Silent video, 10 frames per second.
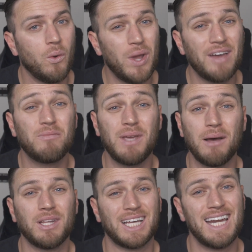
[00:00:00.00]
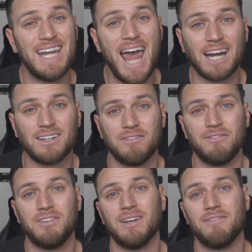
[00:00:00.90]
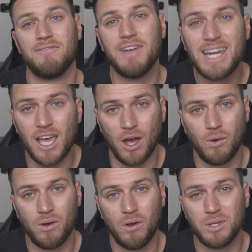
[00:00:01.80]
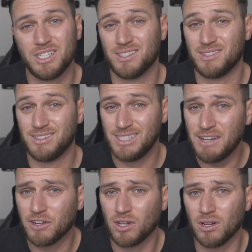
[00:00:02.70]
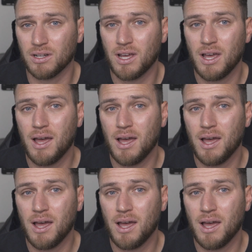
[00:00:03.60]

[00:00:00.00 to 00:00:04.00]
we have to be able to connect via video, which is difficult,